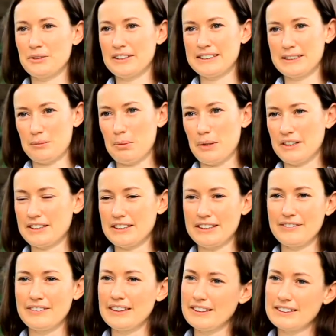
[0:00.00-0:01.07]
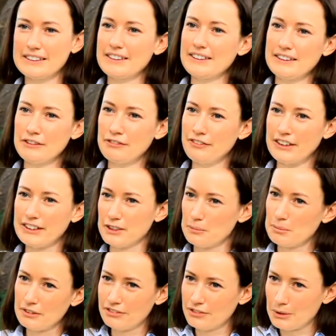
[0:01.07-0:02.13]
with depression, I mean, it's going to affect your
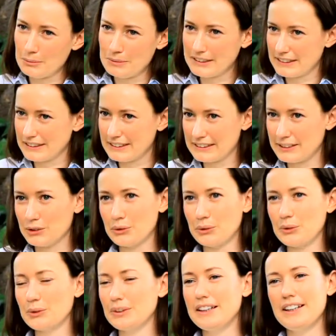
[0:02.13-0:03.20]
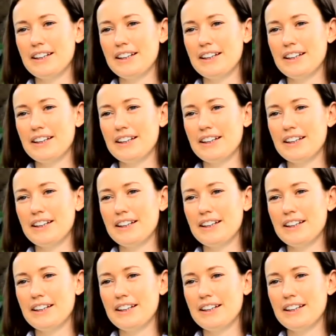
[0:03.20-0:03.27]
performance at school,